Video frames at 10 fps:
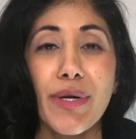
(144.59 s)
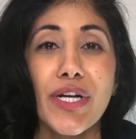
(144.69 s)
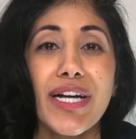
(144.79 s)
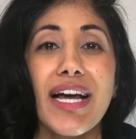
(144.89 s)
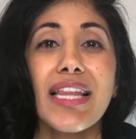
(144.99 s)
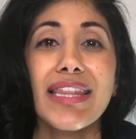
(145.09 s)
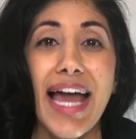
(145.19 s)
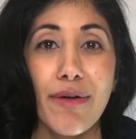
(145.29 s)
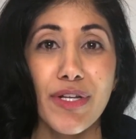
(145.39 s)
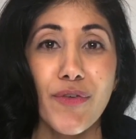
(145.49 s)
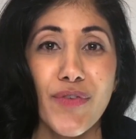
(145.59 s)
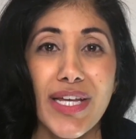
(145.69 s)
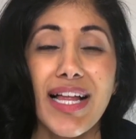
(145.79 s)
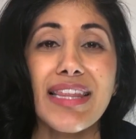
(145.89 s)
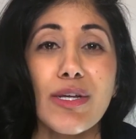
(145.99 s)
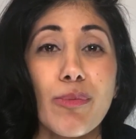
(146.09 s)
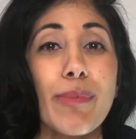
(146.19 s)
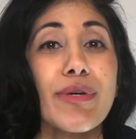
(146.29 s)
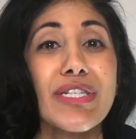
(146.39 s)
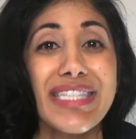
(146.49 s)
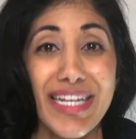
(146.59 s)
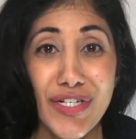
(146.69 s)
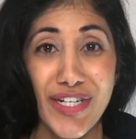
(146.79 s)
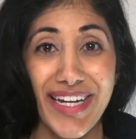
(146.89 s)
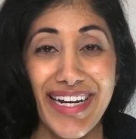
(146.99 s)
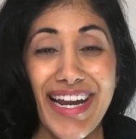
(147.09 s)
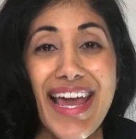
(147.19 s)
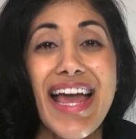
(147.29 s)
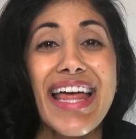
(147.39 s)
but are going to allow you to feel a little bit more satiated.